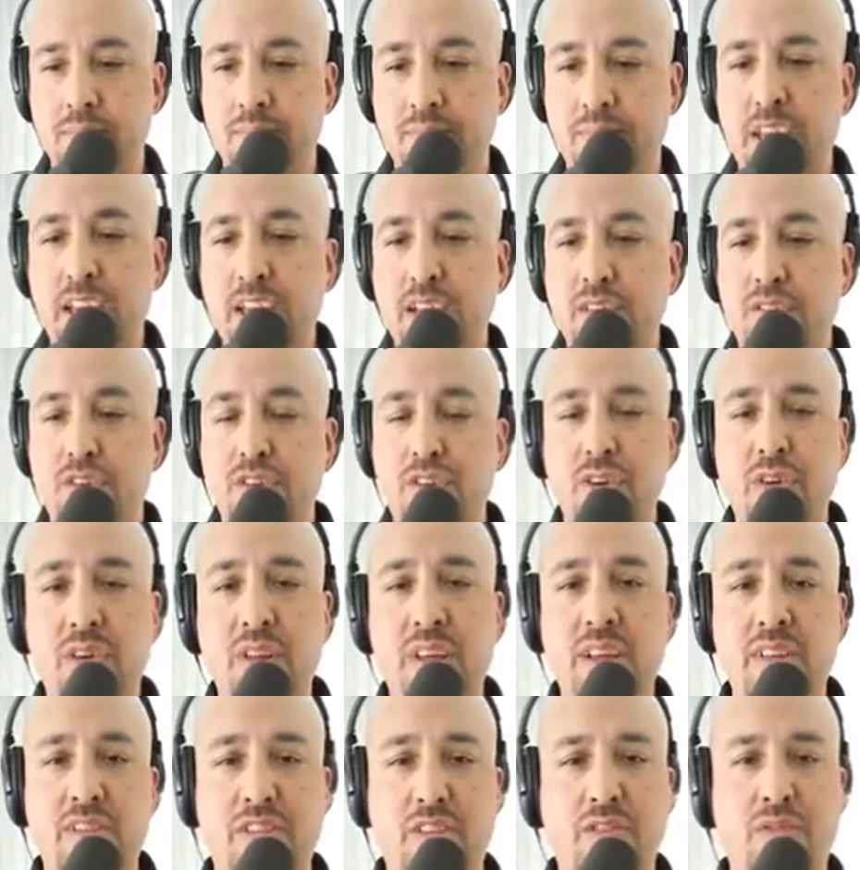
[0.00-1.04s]
Thank you for
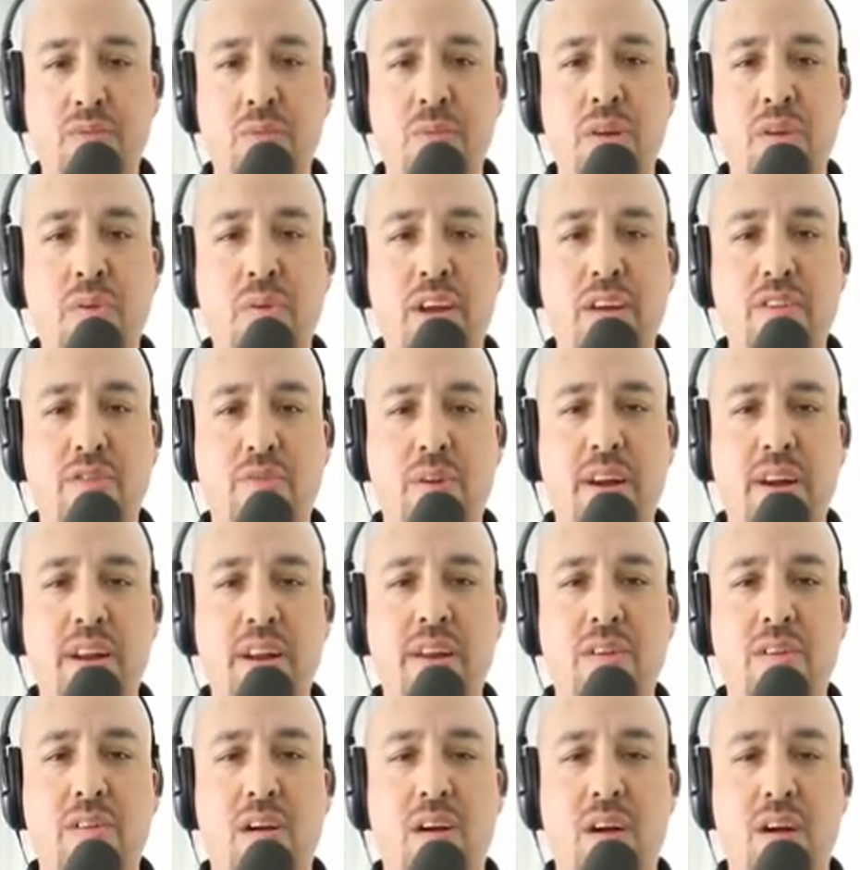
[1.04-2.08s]
tuning in. It's Rudy Reyes right
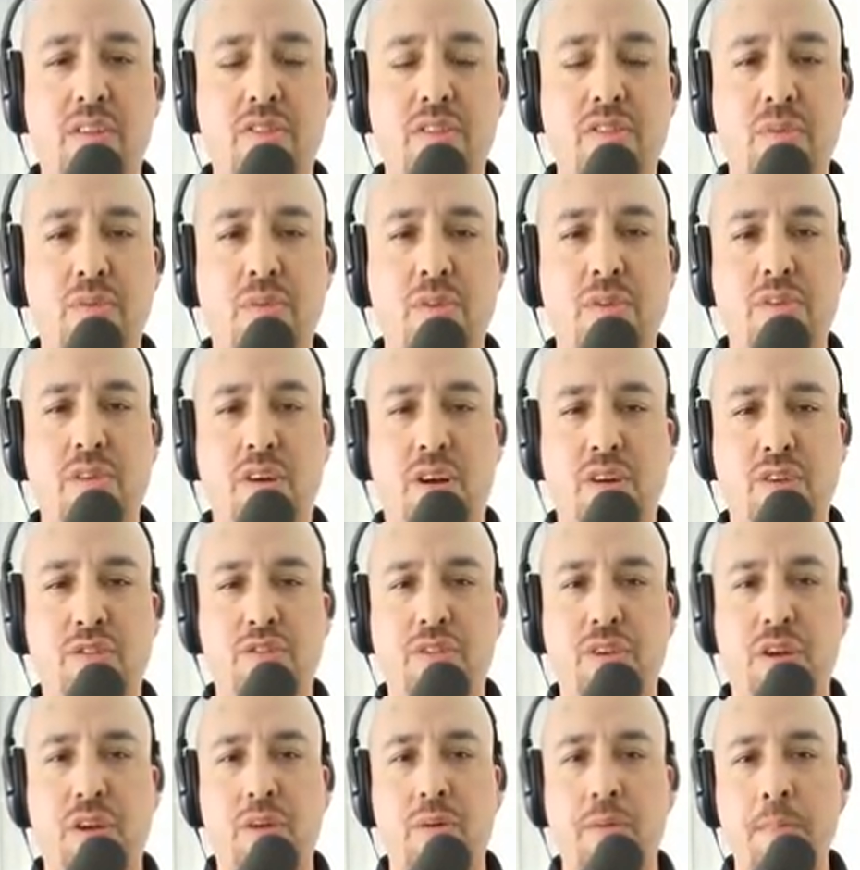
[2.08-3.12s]
here on the Root Dog
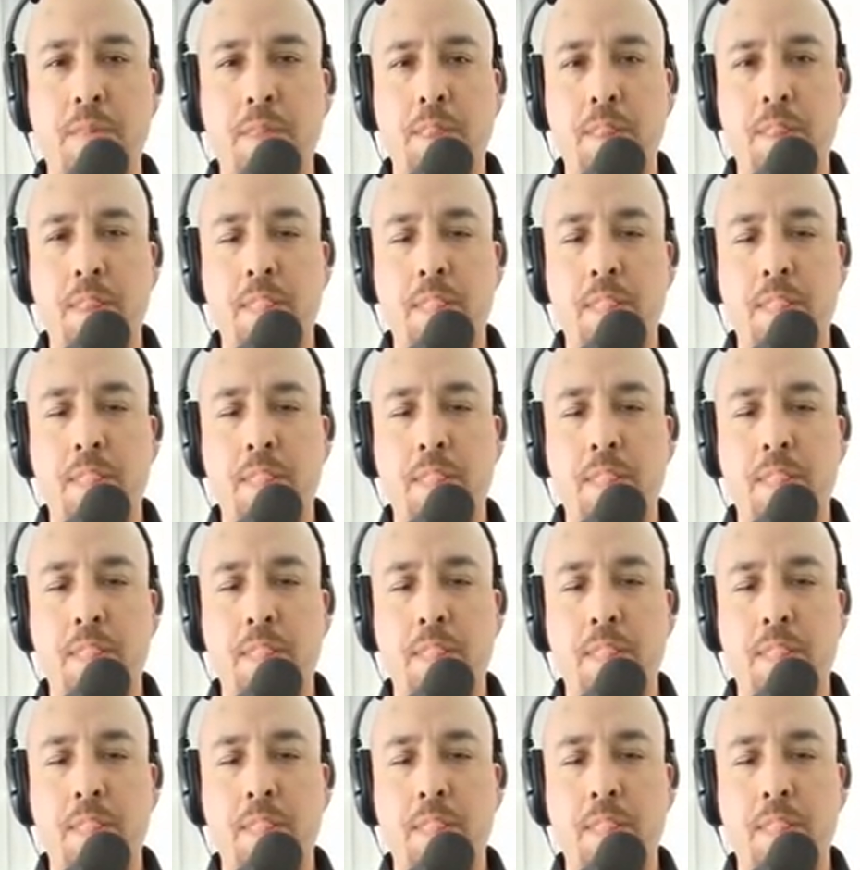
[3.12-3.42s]
Show.